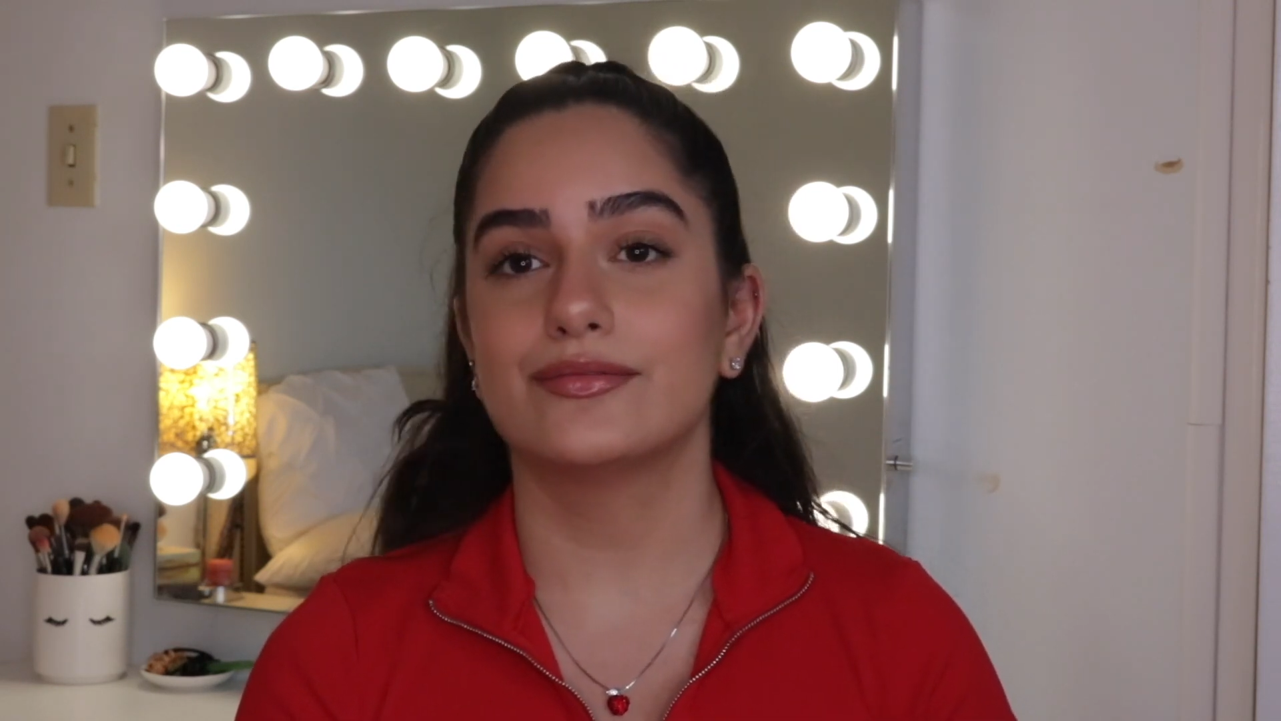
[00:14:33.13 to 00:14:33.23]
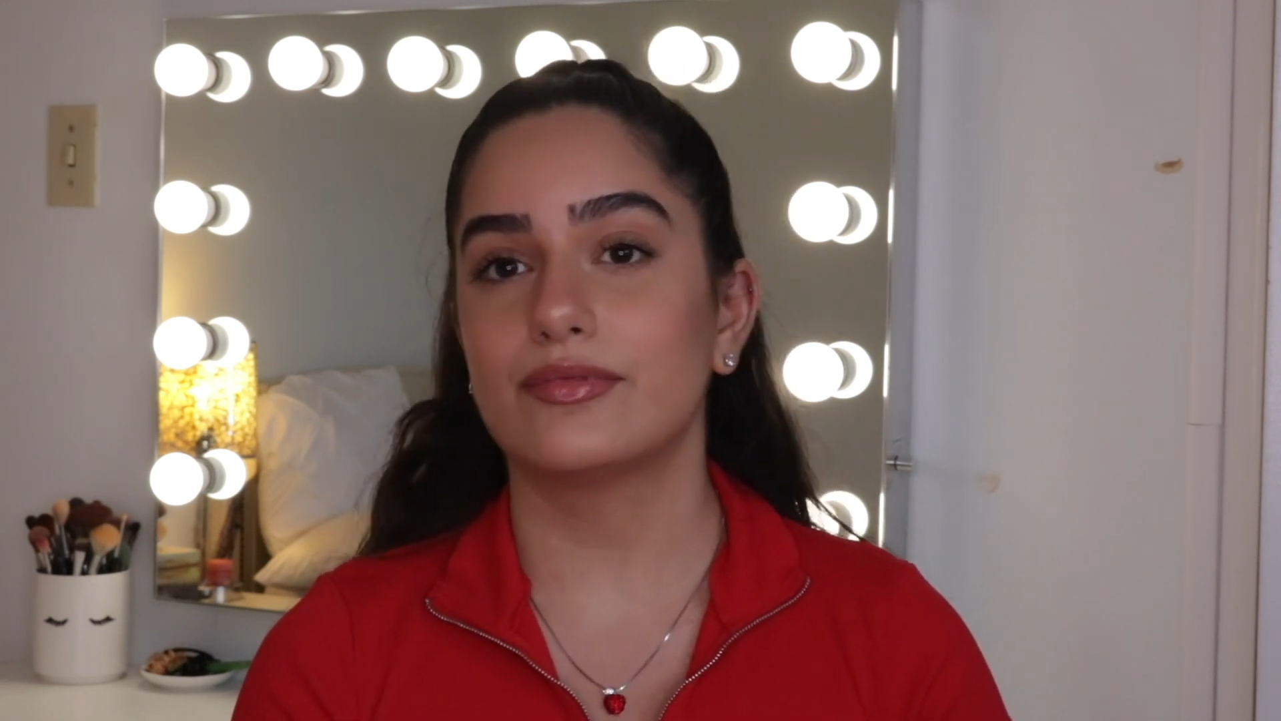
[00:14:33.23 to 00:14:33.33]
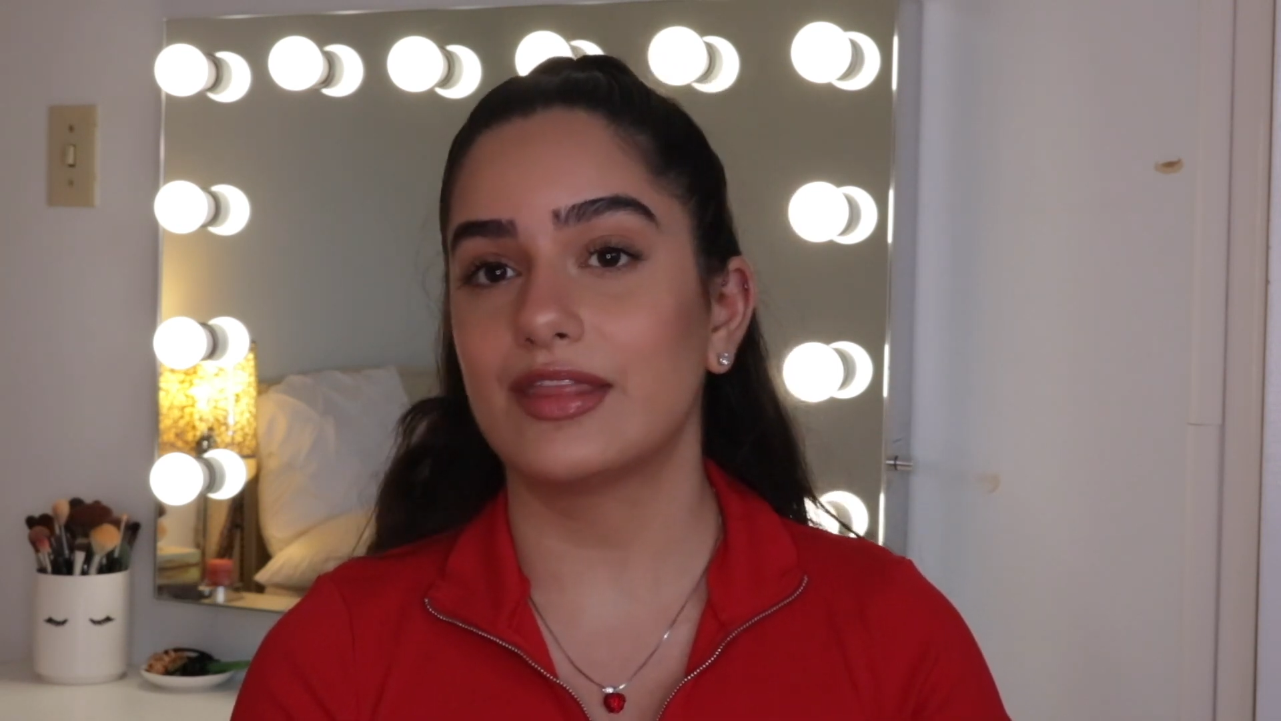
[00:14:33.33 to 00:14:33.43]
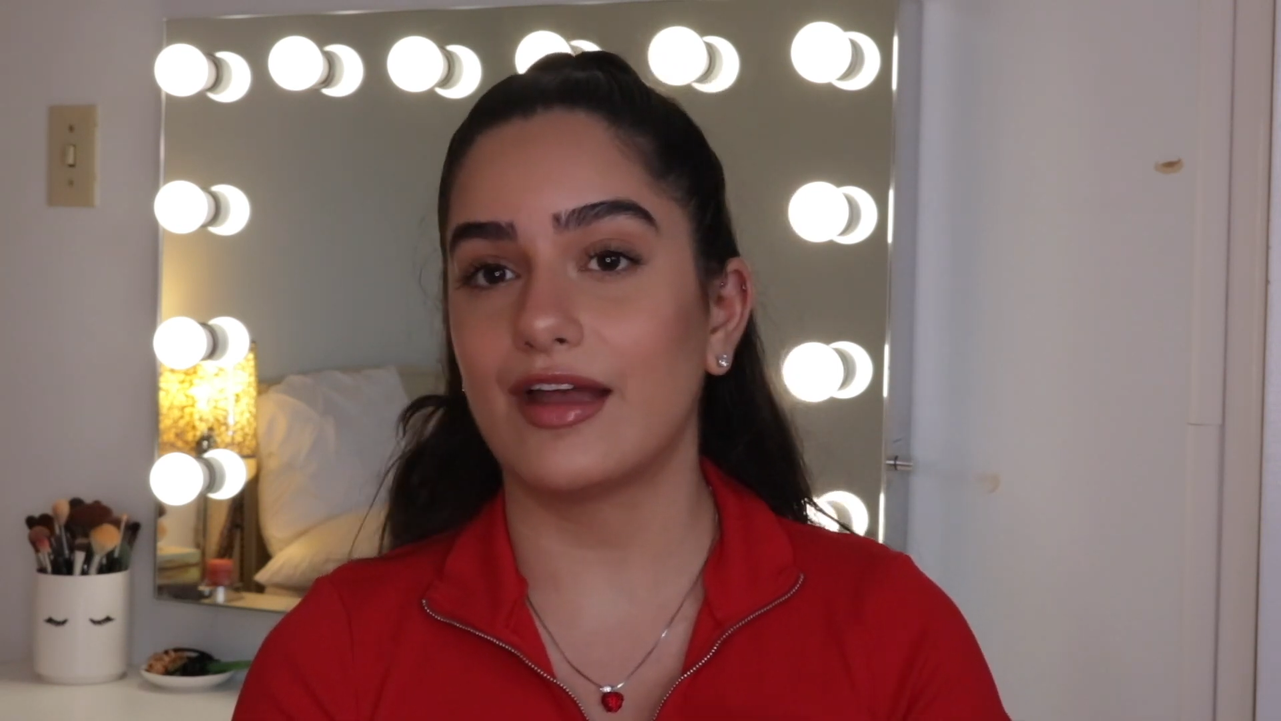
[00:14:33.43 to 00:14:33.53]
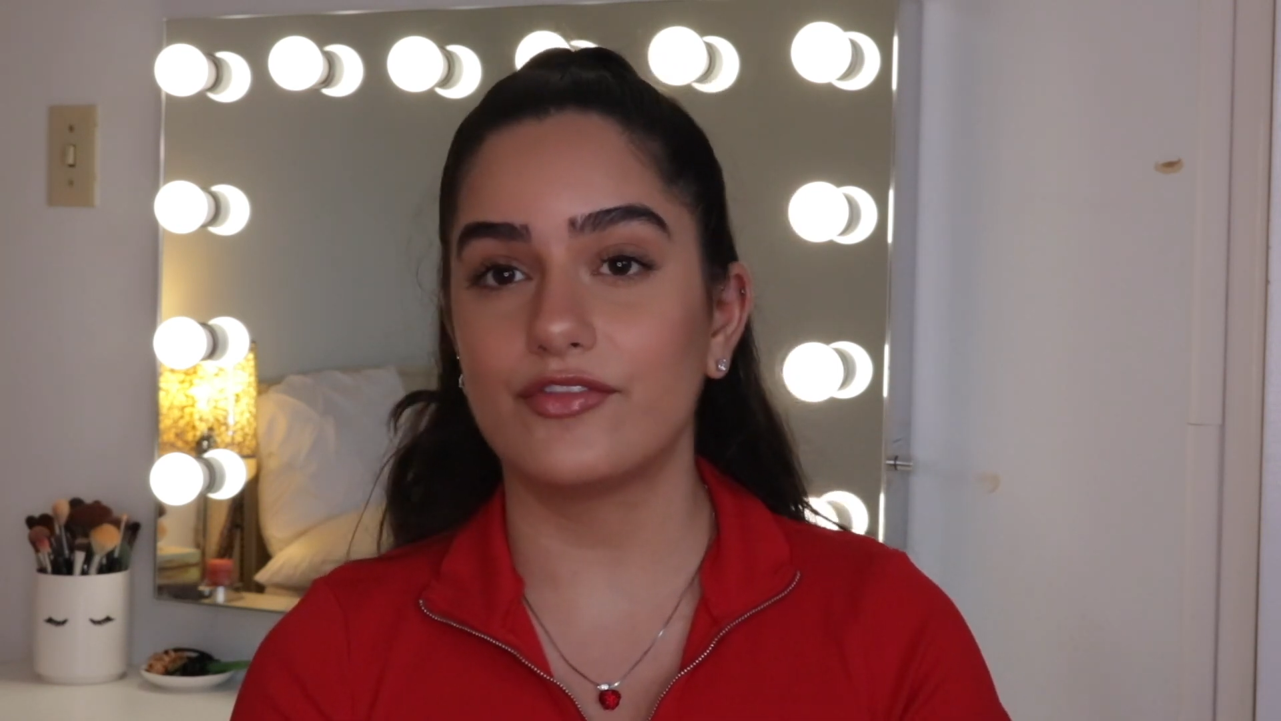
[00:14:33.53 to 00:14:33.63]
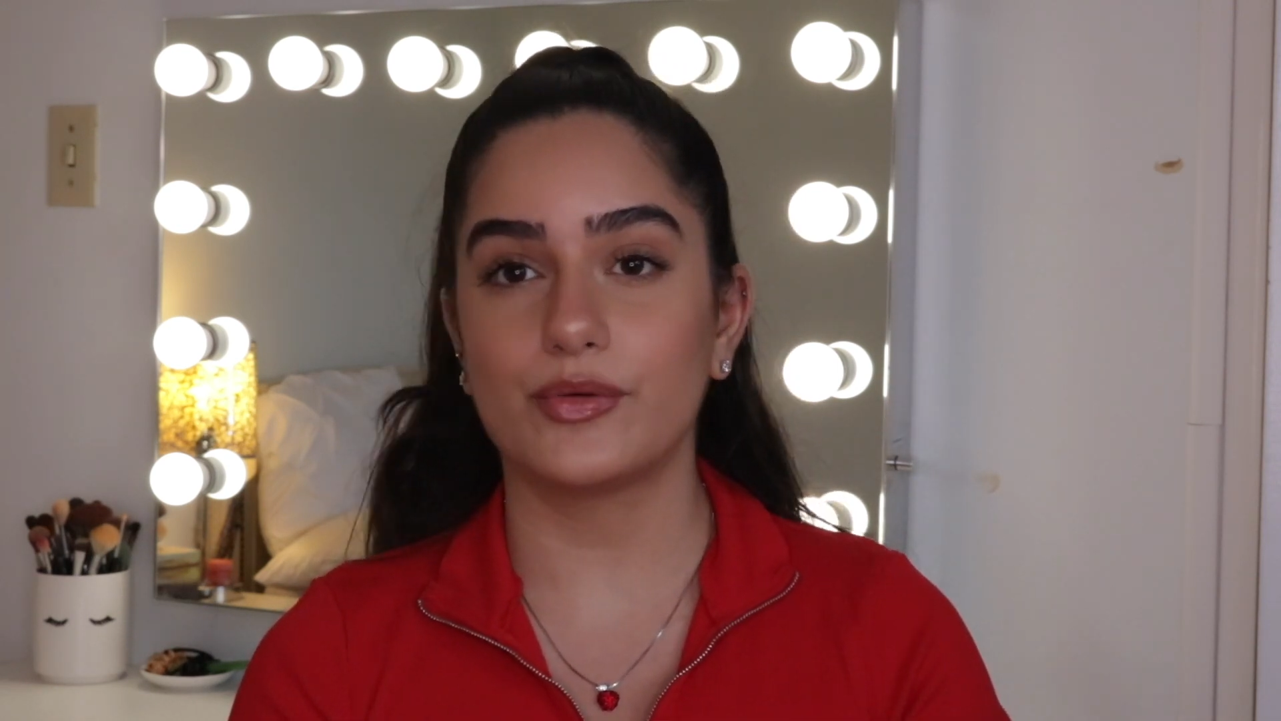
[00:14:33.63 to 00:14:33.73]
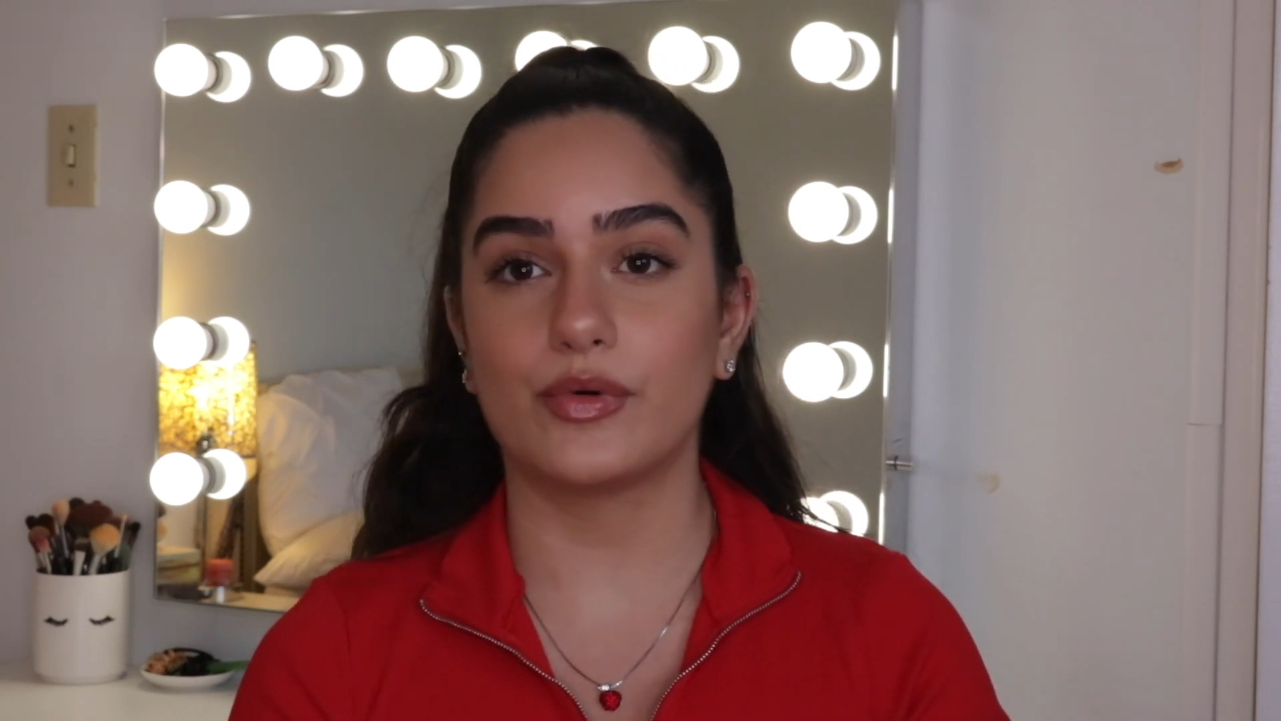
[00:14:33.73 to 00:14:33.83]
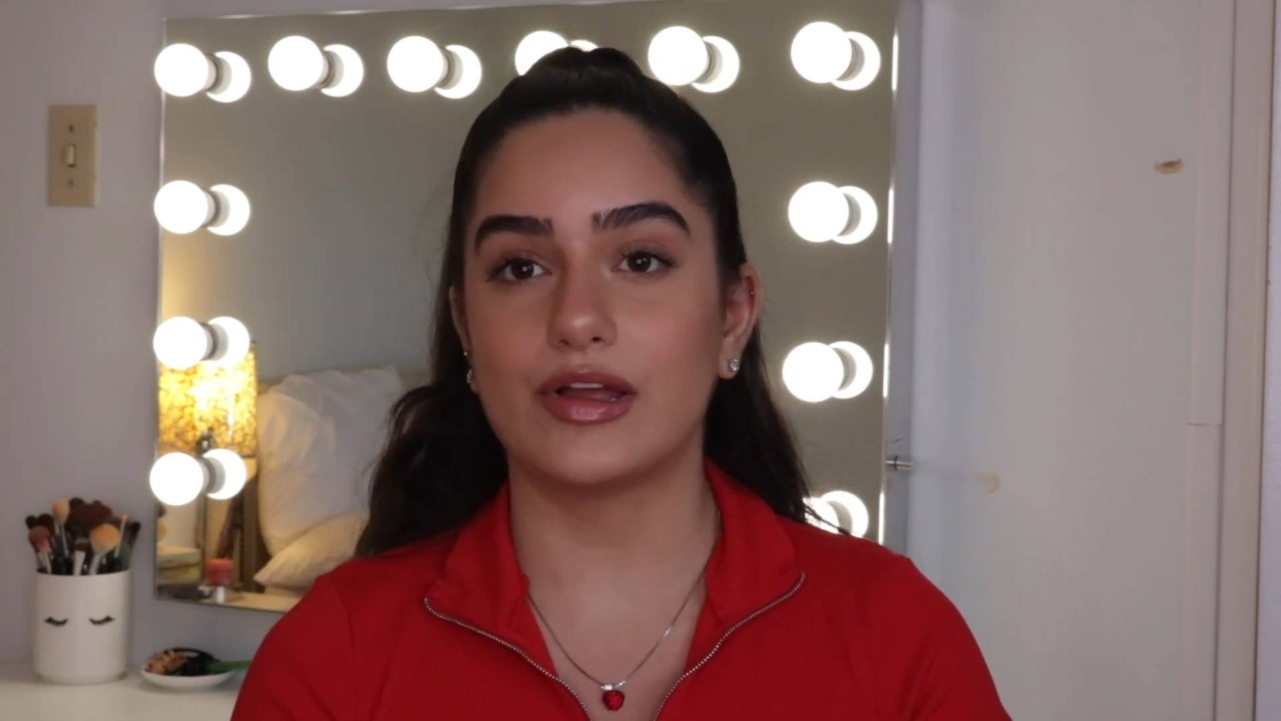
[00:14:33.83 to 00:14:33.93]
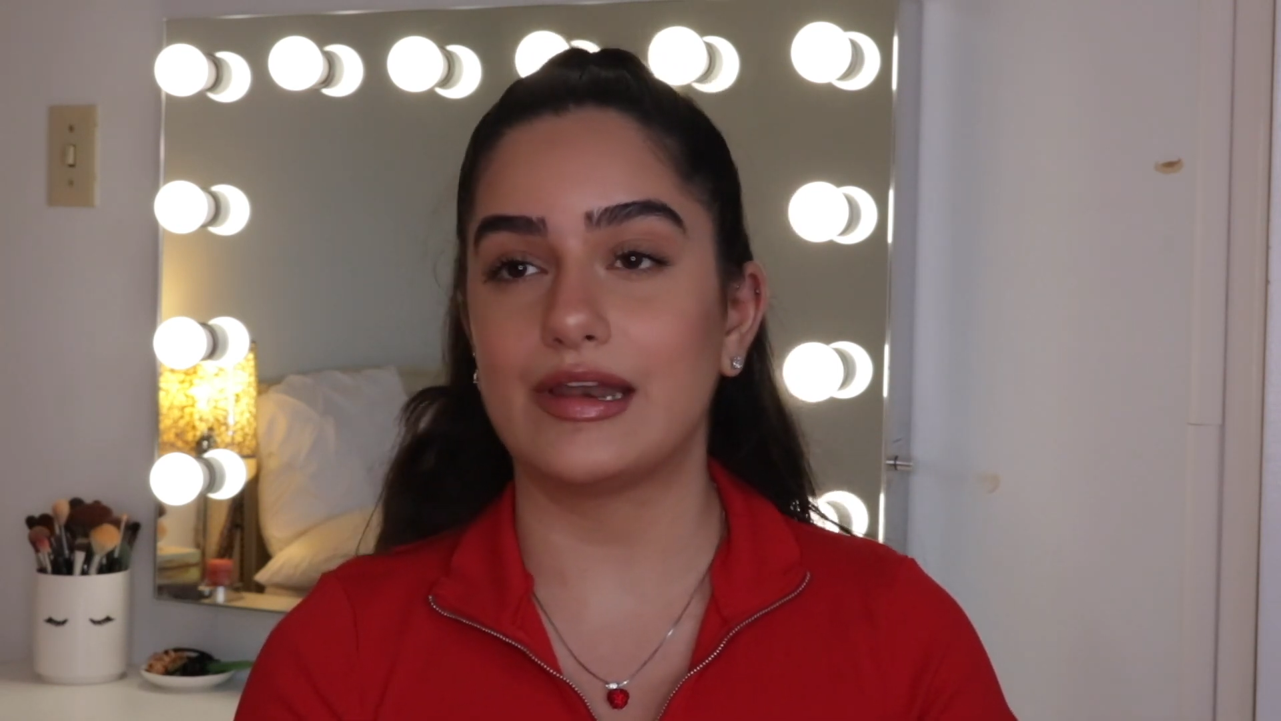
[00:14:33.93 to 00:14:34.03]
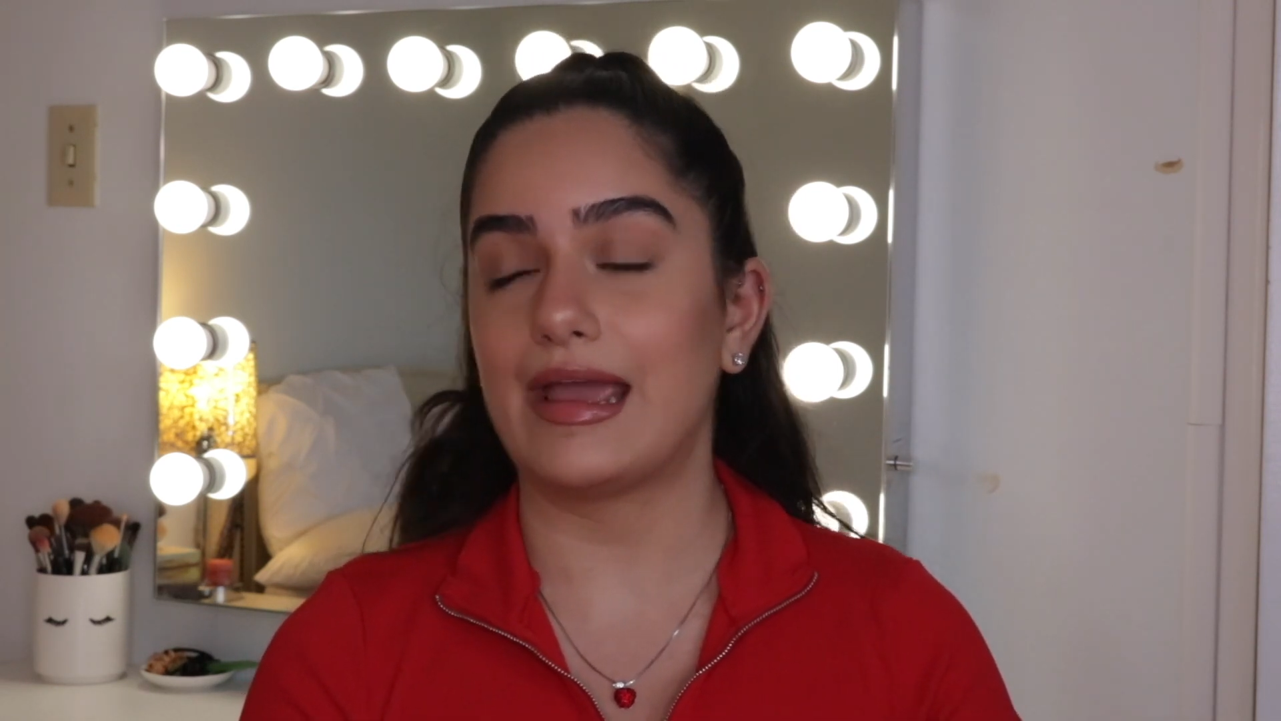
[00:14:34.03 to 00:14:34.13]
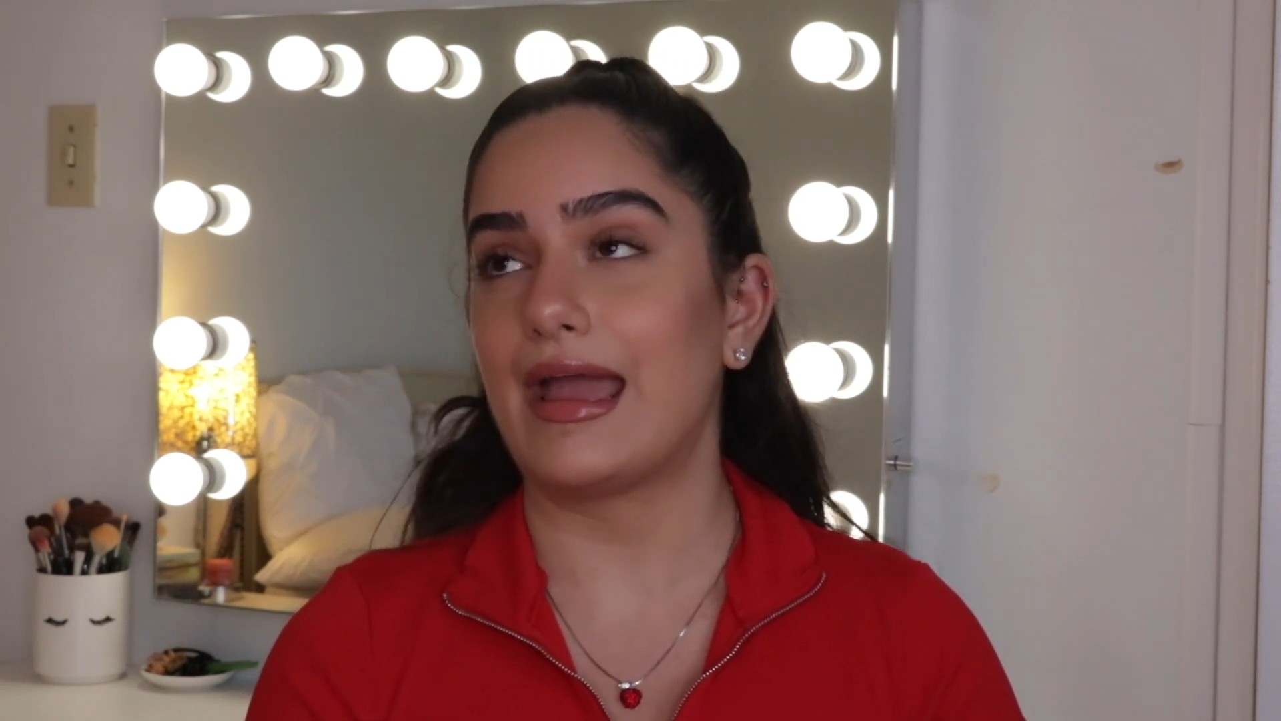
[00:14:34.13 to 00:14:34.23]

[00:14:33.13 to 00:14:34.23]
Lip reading: with everyone